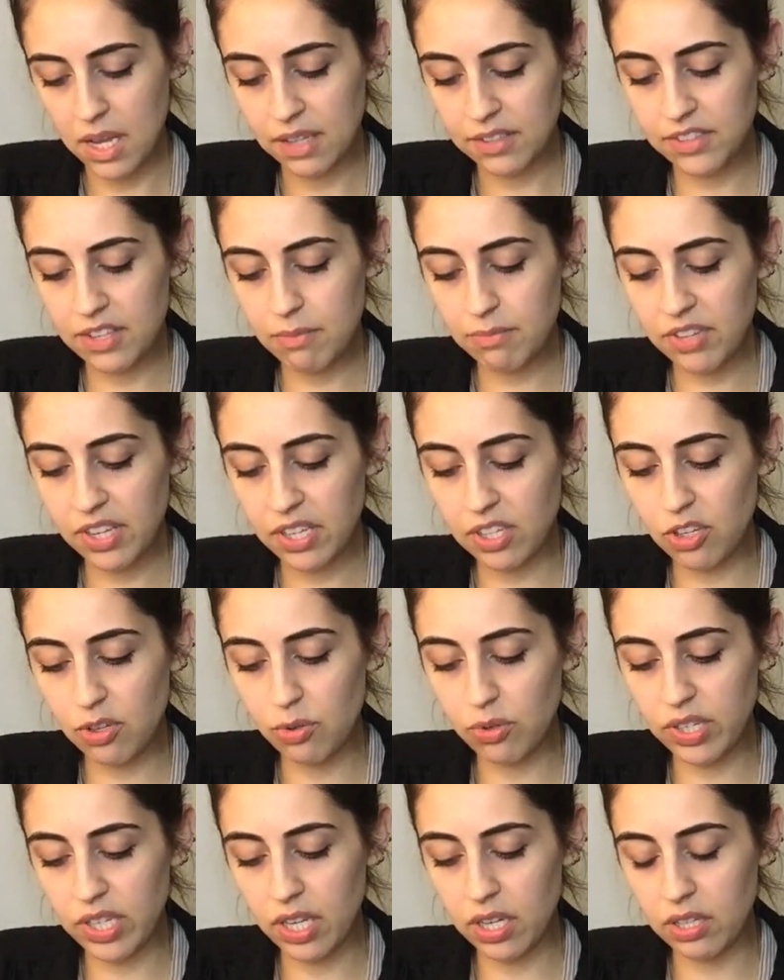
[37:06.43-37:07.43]
Seems like
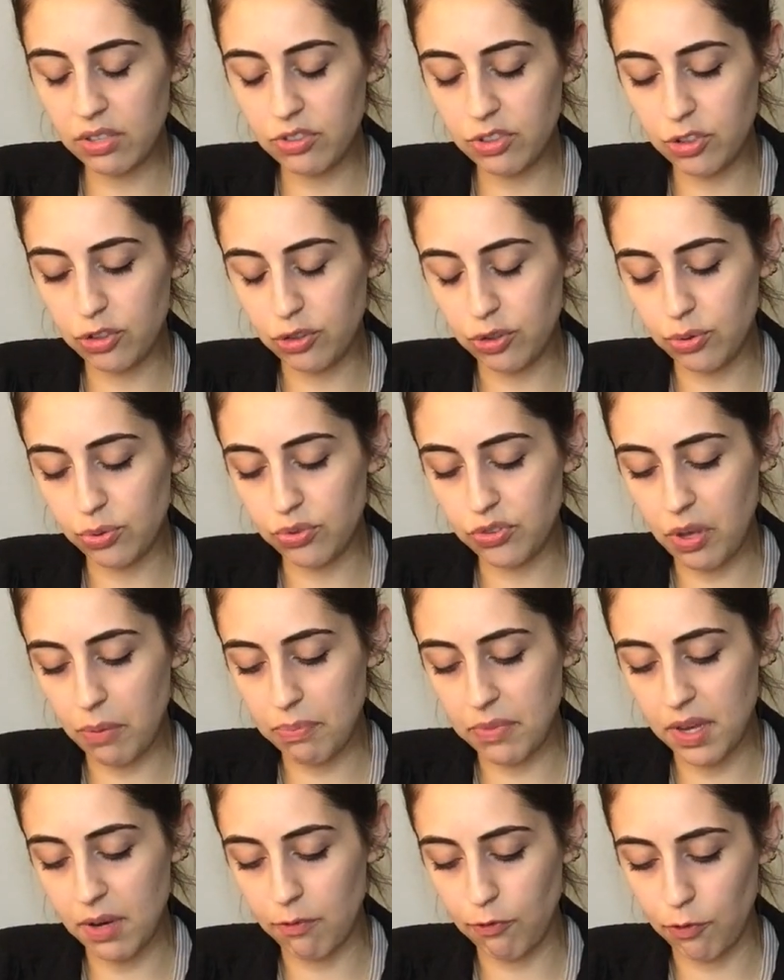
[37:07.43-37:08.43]
you needed to do
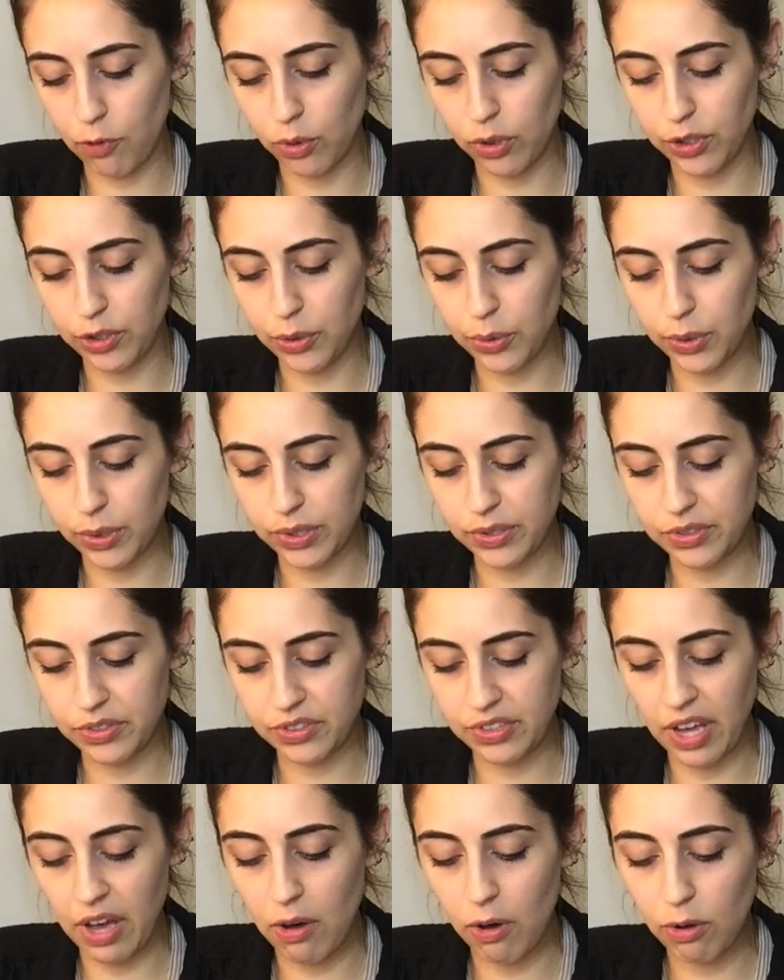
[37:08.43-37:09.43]
something for
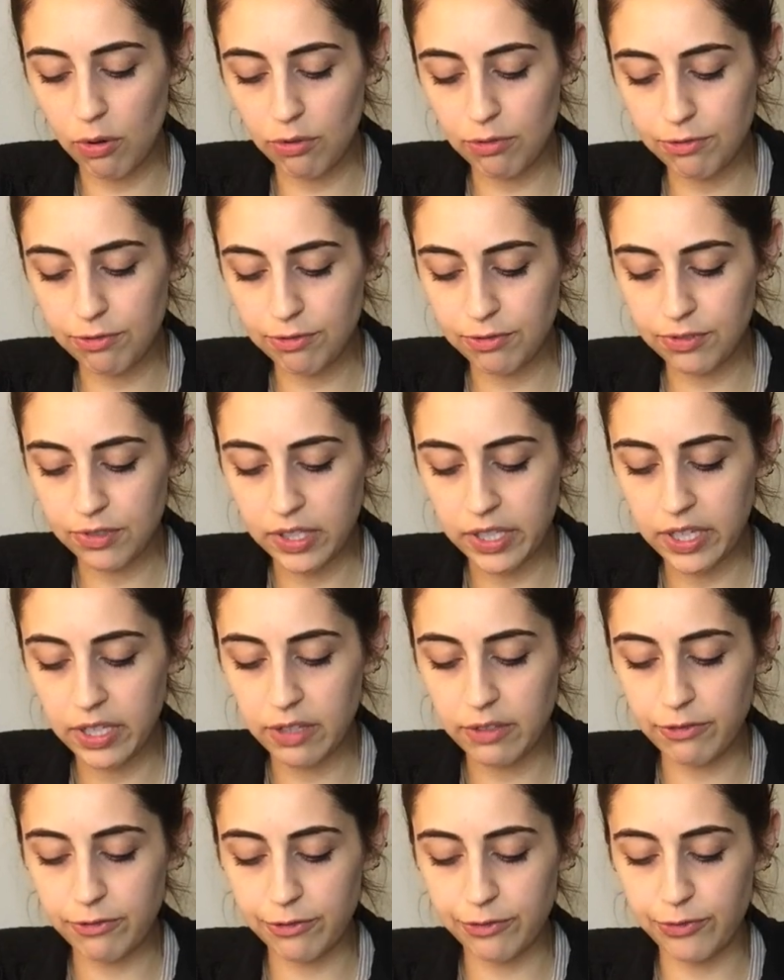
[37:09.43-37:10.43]
yourself,
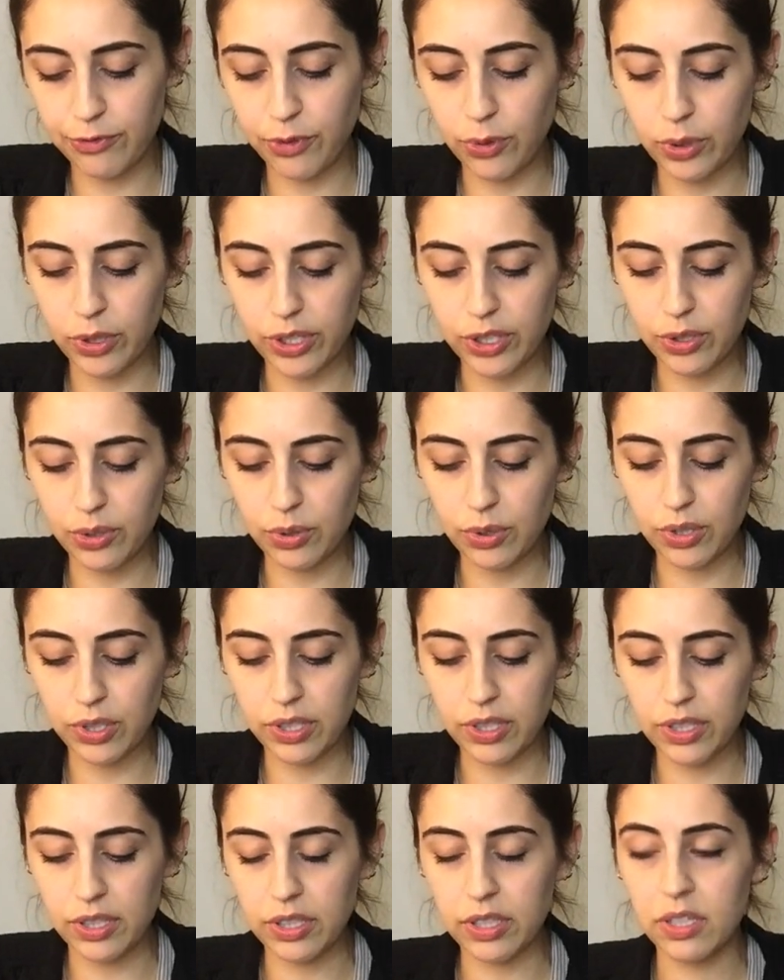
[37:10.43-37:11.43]
for
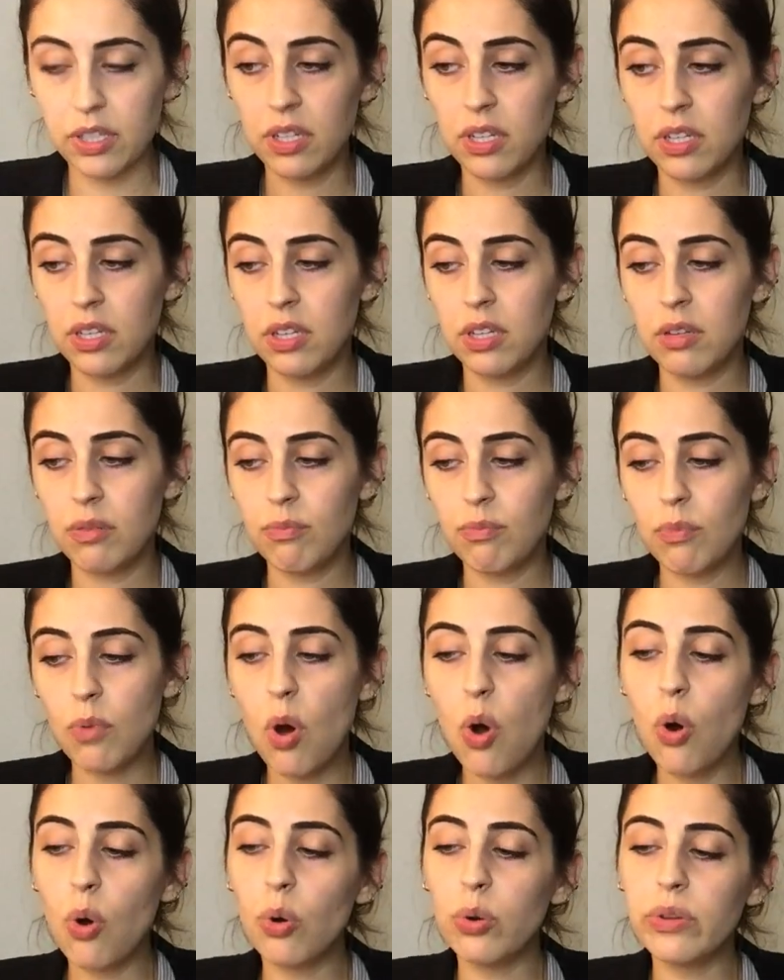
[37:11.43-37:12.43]
your
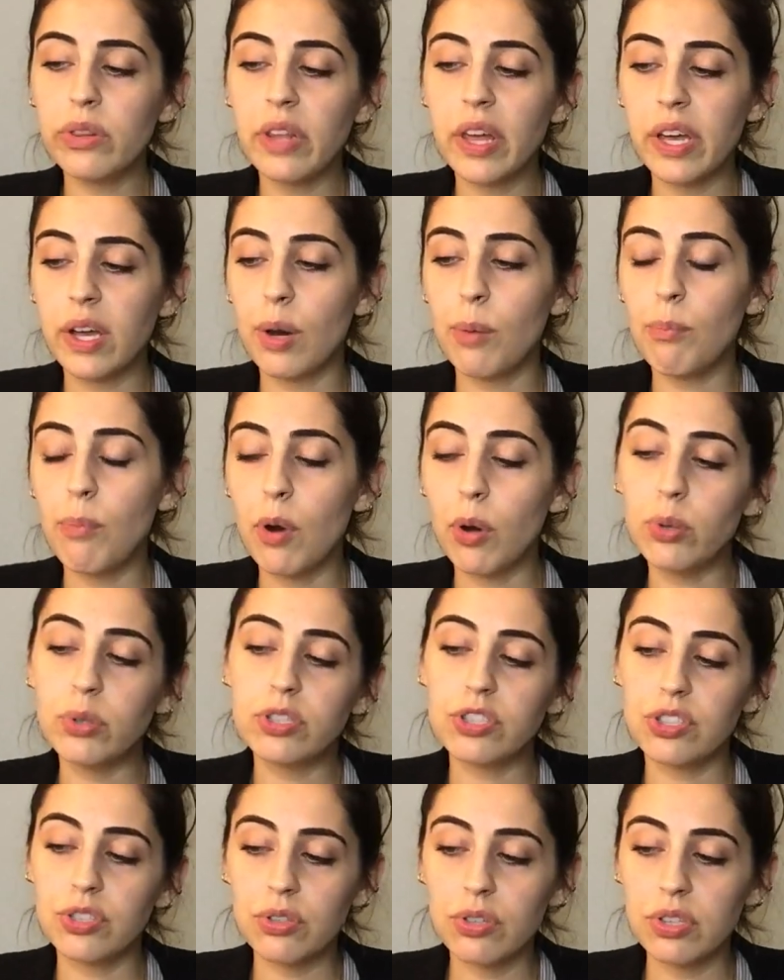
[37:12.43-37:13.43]
own, like,
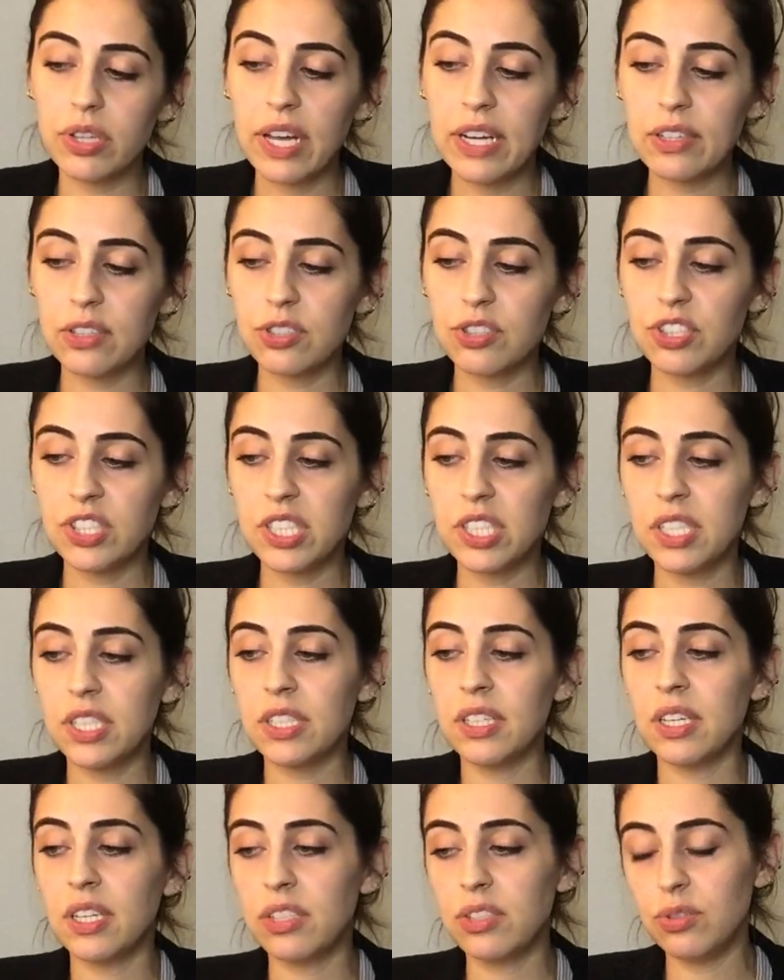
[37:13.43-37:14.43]
emotional
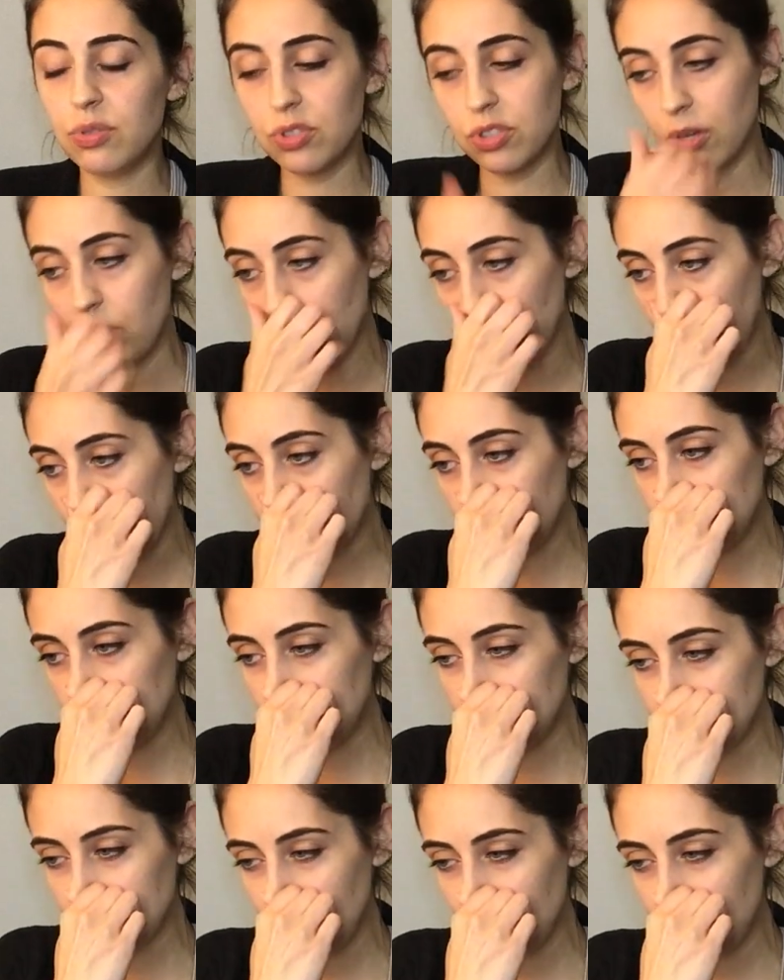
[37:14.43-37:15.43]
energy, and you showing up for
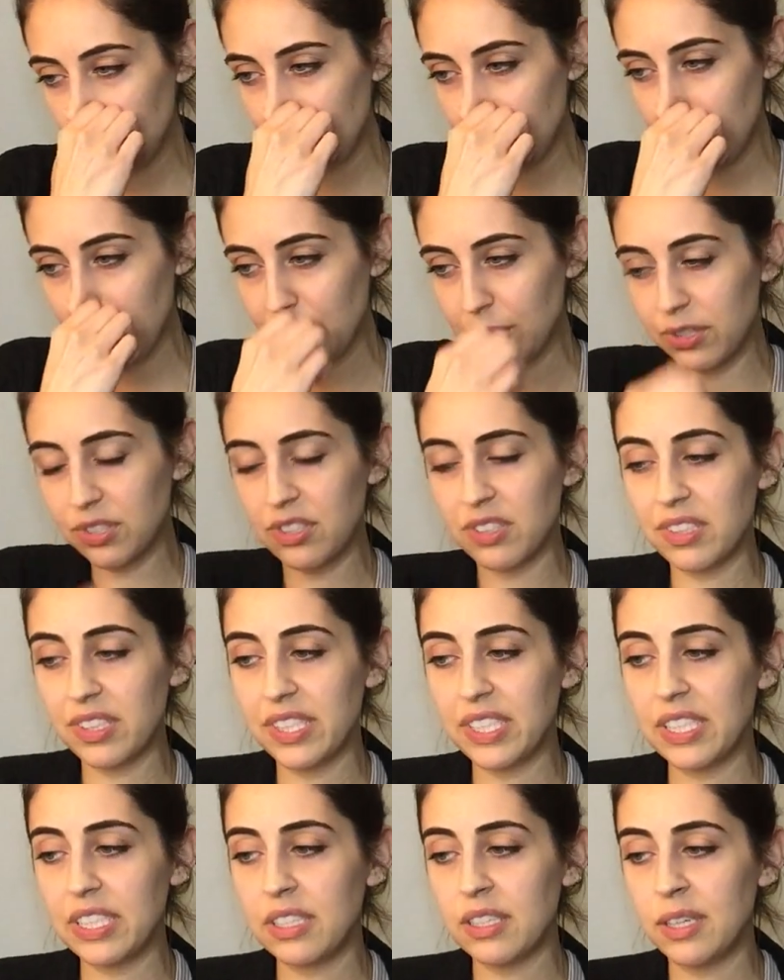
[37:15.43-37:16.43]
yourself
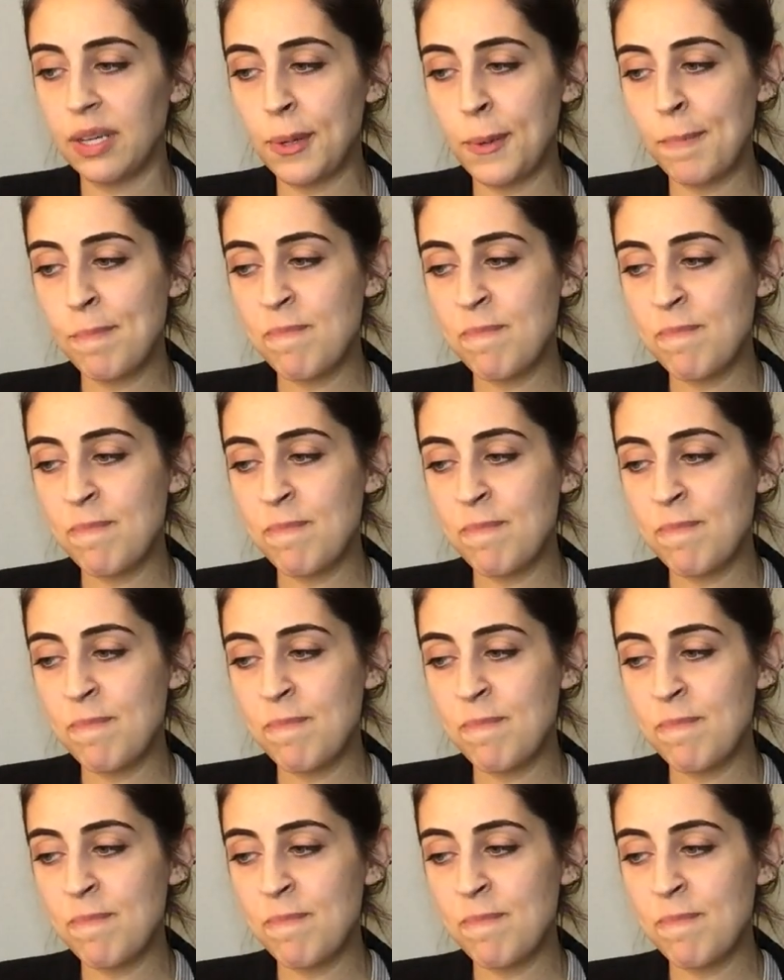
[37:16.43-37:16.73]
emotionally.